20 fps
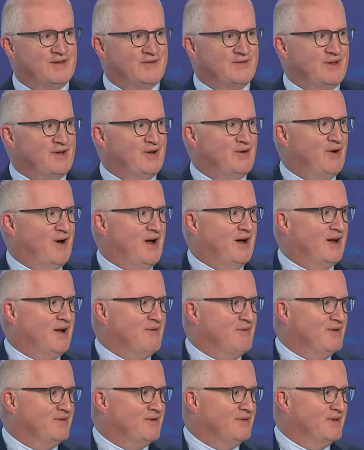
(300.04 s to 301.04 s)
of you who are
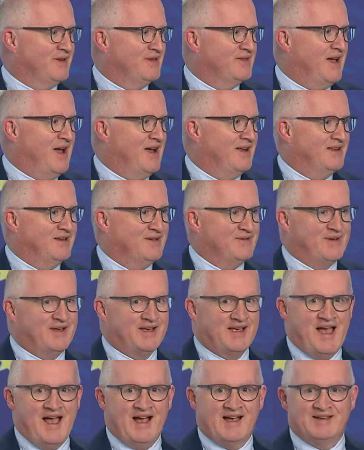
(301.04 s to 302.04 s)
coming from the
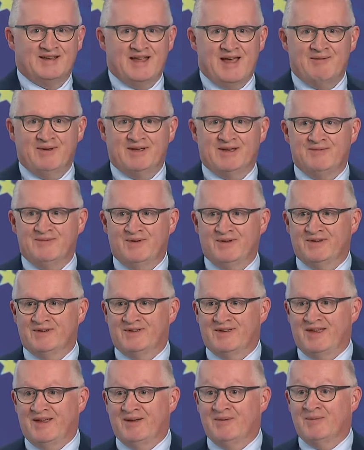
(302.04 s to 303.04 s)
scientific academic
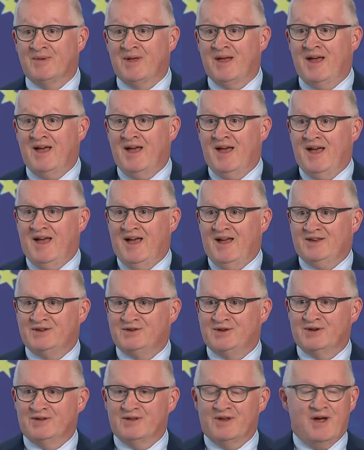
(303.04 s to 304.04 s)
community,
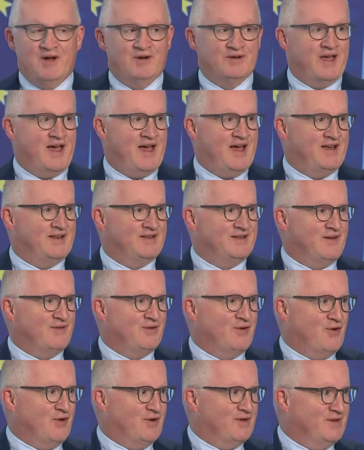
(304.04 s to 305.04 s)
should know that, of
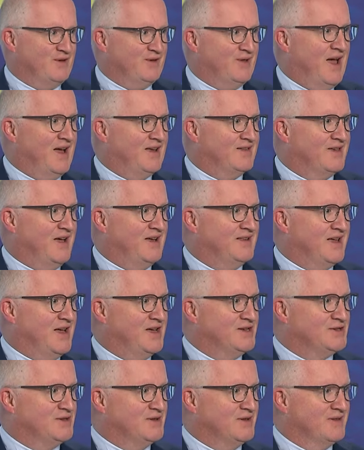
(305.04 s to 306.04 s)
course, you like
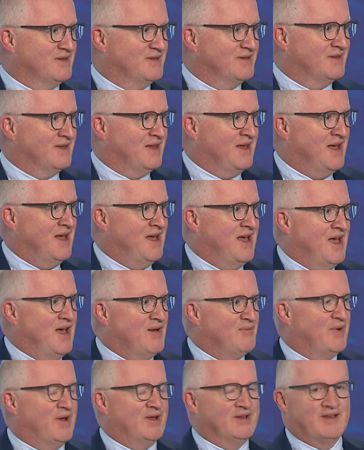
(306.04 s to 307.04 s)
citations,
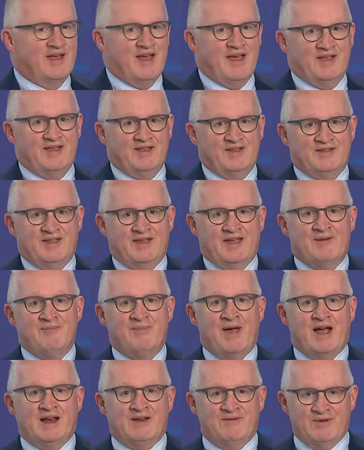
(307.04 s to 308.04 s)
but the
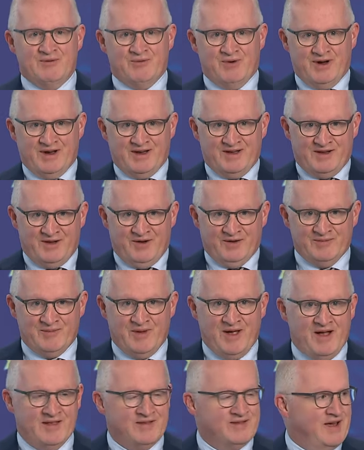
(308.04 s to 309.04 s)
impact of your work goes
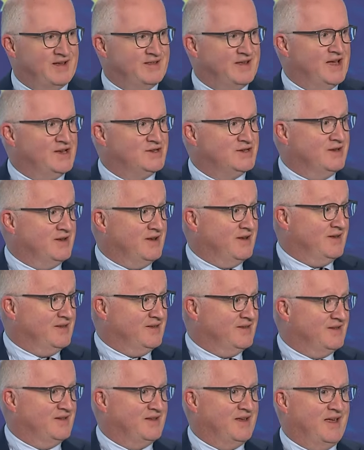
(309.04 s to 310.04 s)
beyond citation,
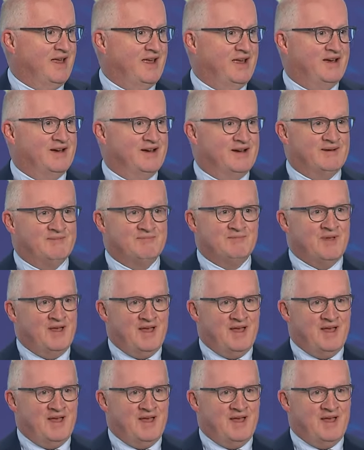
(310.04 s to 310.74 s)
because here,